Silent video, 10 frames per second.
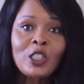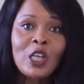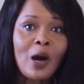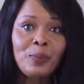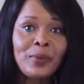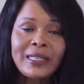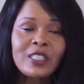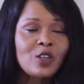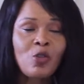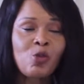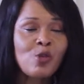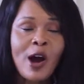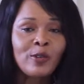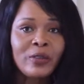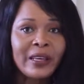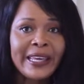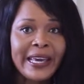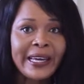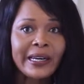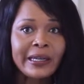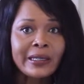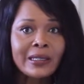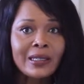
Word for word: shop much throughout the year.